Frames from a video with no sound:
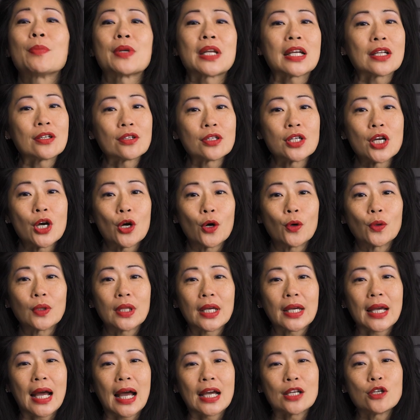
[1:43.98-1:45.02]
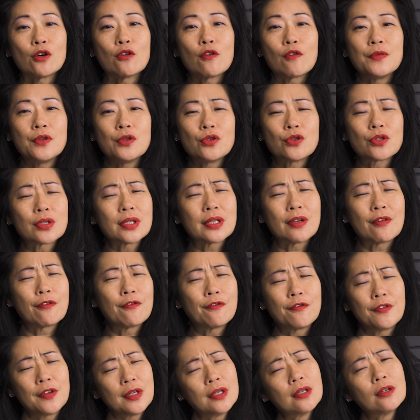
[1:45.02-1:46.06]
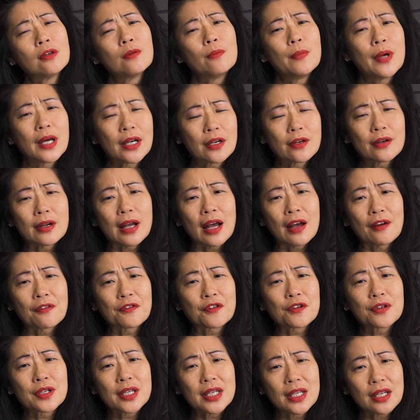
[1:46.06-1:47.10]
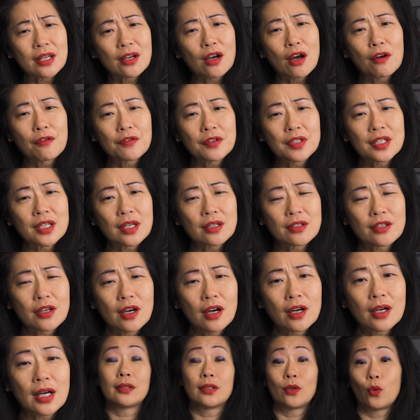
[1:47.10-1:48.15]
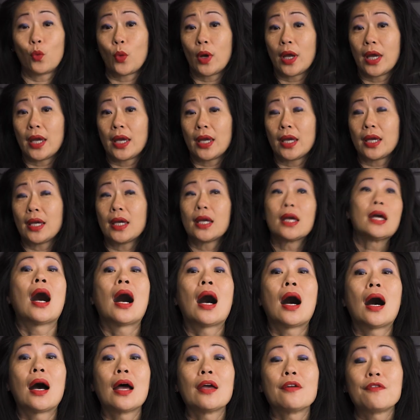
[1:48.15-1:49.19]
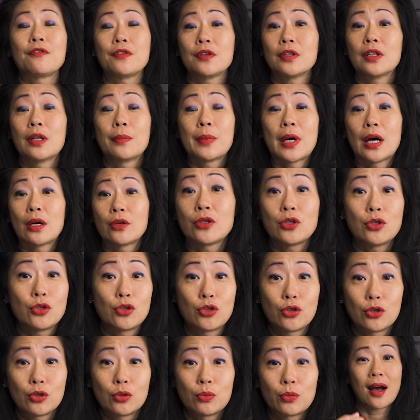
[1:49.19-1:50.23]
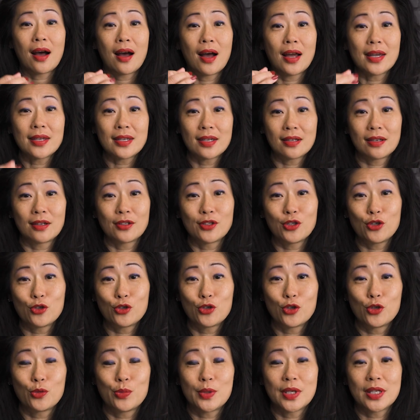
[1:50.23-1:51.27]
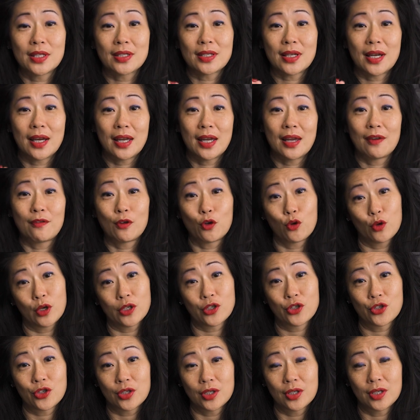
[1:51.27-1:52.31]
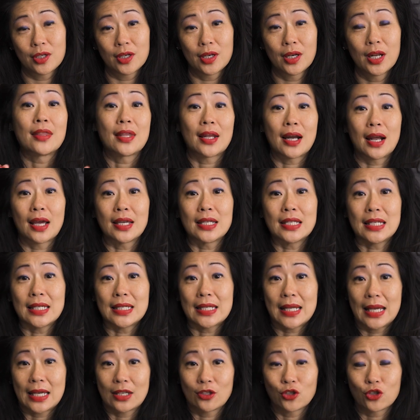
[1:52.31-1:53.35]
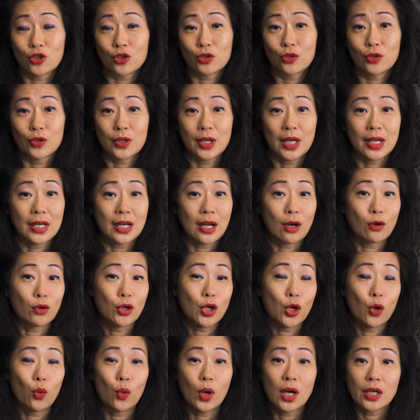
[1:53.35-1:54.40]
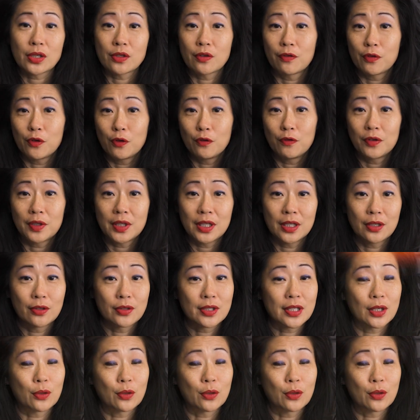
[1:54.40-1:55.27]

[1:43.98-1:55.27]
But I don't know, I don't usually feel better after getting off of TikTok the way I feel about YouTube. I get on YouTube because I have a question that I need answered, and I'll go watch a few videos.